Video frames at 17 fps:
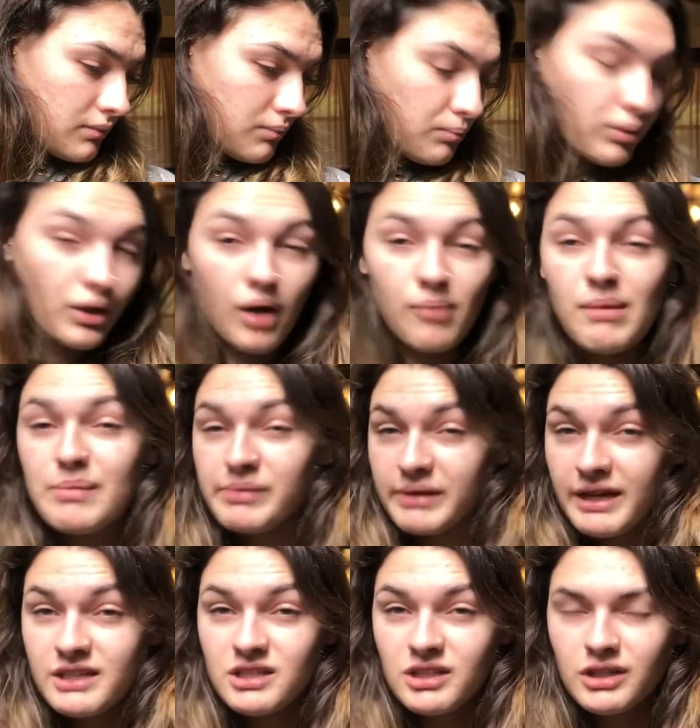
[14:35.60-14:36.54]
put all my
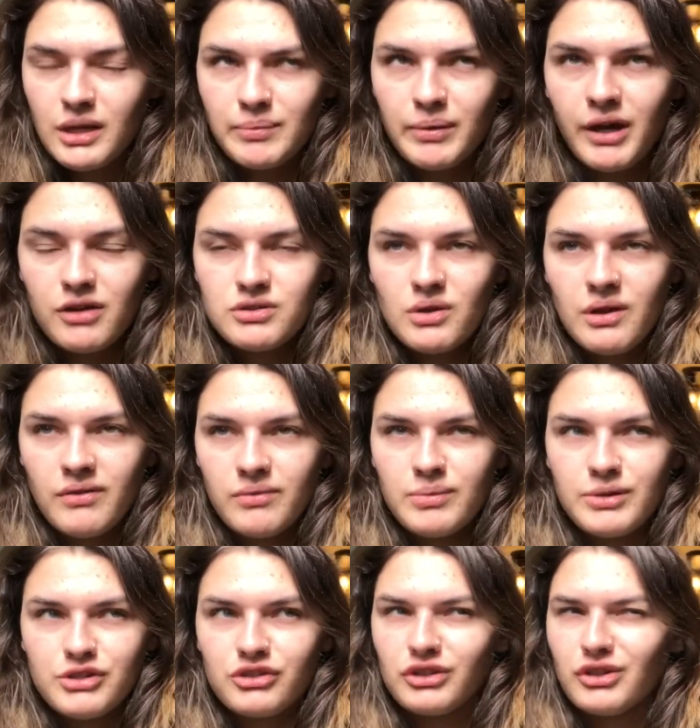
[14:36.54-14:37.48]
plants on there, but I also have a
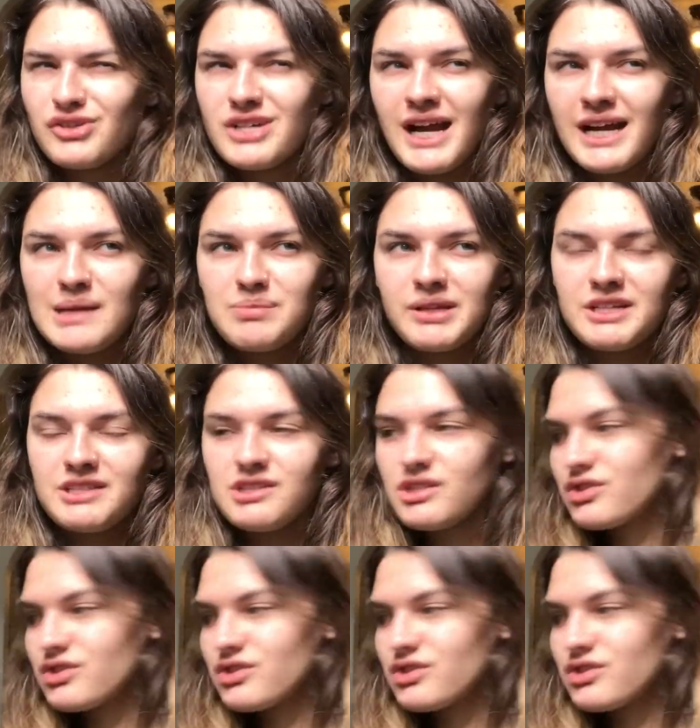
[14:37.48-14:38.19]
bunch of little tiny plants.